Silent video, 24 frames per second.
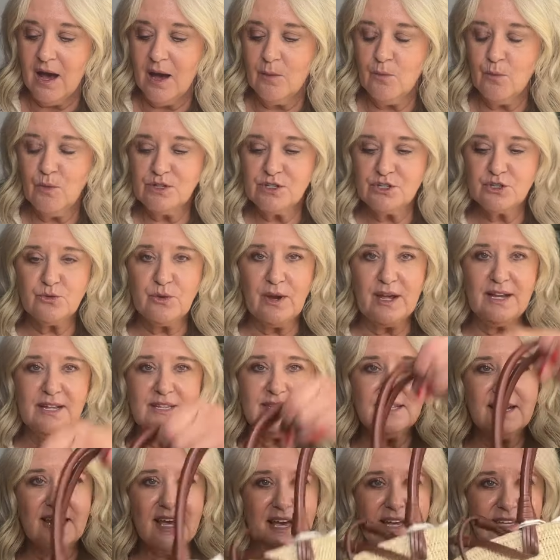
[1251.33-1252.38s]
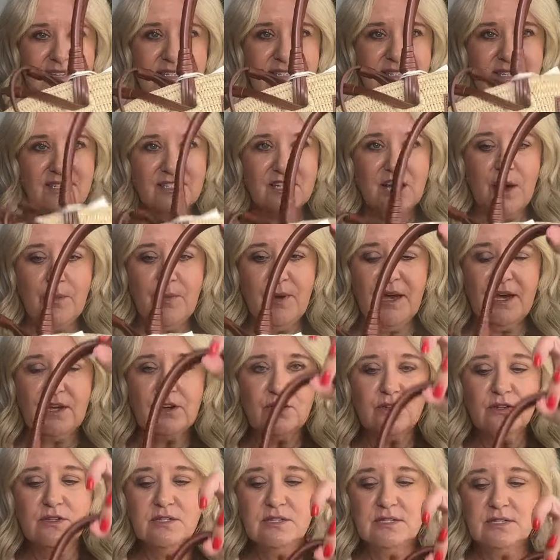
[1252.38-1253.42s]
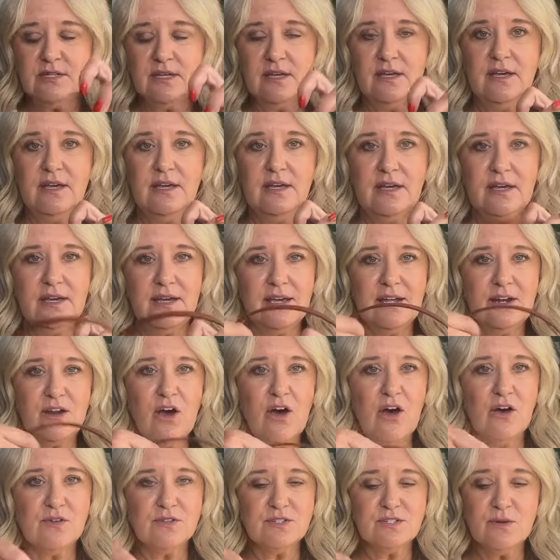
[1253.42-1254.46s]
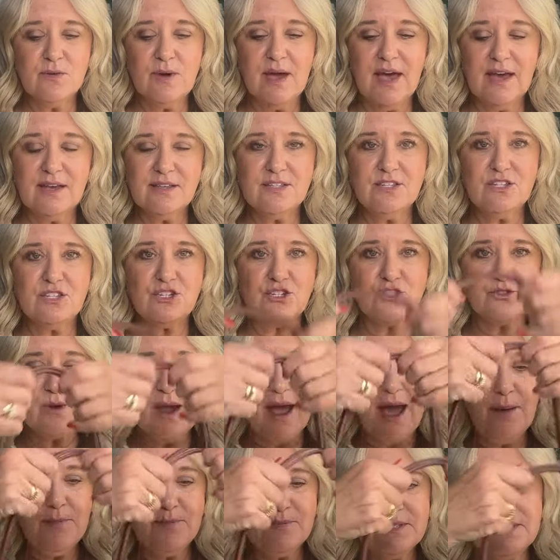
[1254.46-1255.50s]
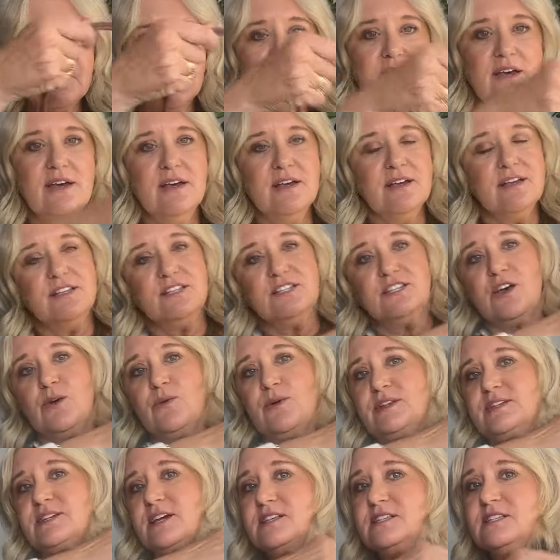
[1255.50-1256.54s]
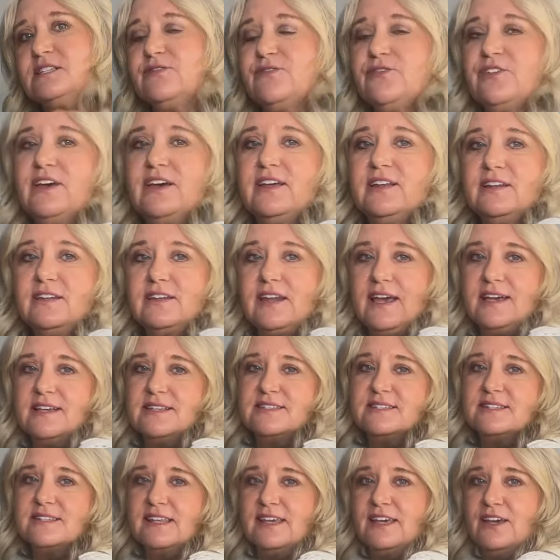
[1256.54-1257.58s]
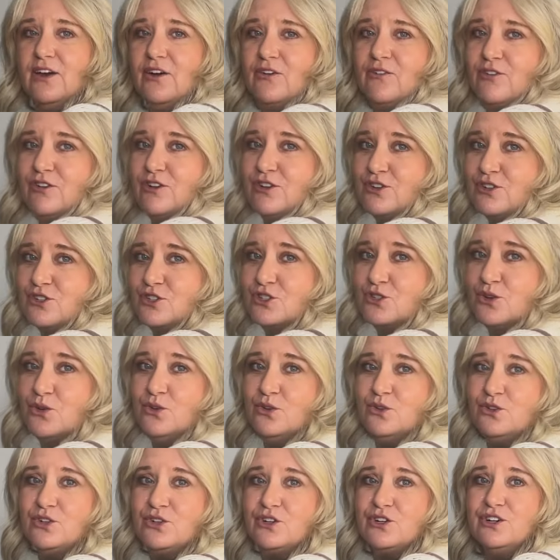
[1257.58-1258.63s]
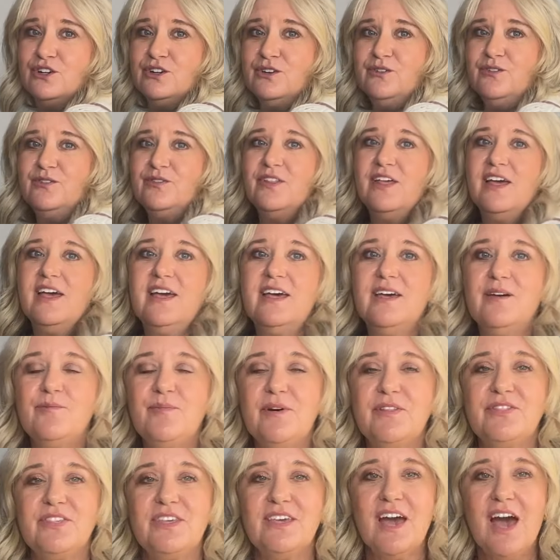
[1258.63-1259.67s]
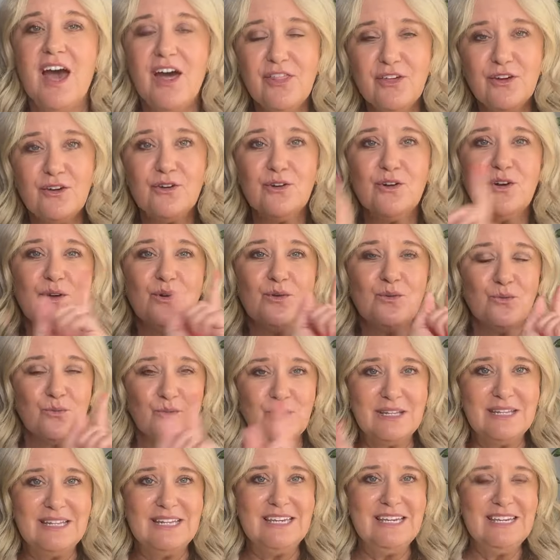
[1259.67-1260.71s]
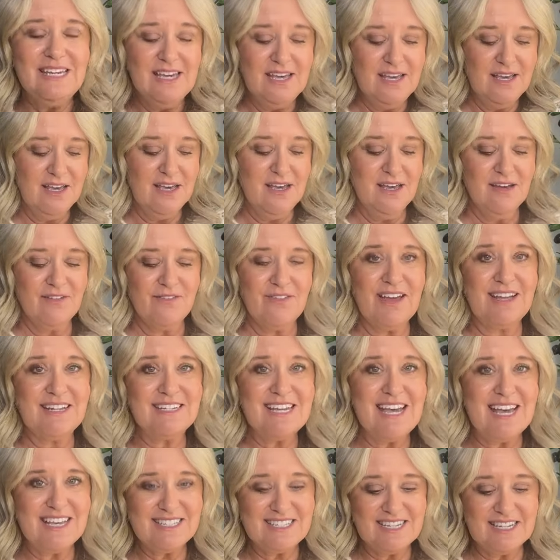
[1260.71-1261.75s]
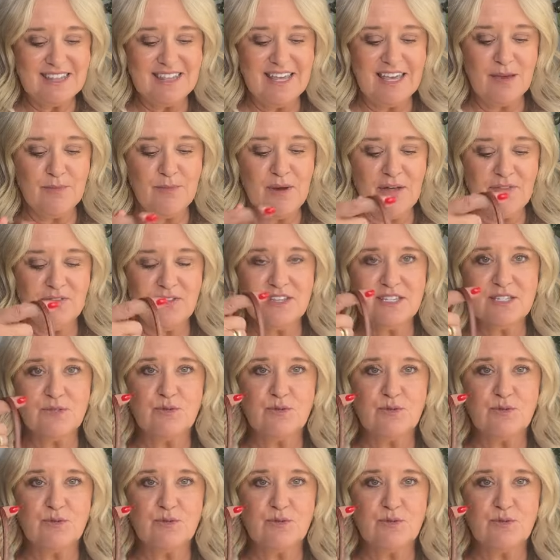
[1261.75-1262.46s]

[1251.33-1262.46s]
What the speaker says: What's great is it has top handles. It also has straps, so it does fit nicely over your shoulder. But the other really fantastic thing about this,